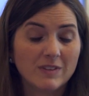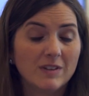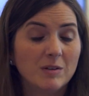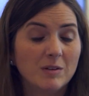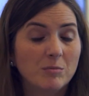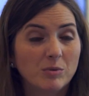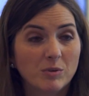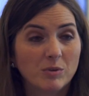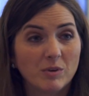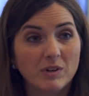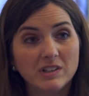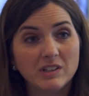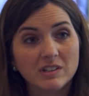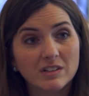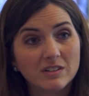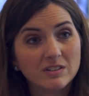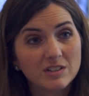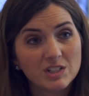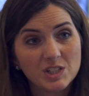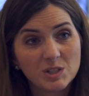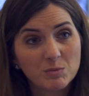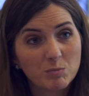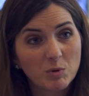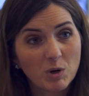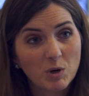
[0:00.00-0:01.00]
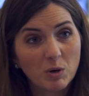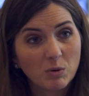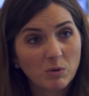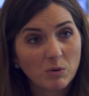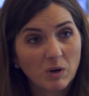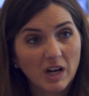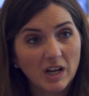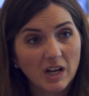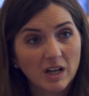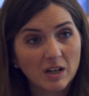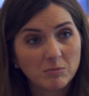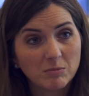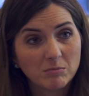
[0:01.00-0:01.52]
Employee assistance
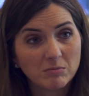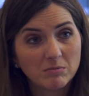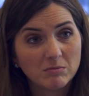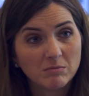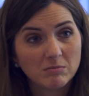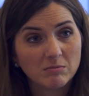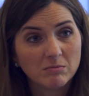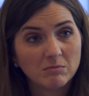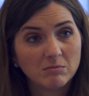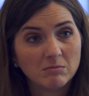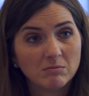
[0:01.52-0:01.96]
program.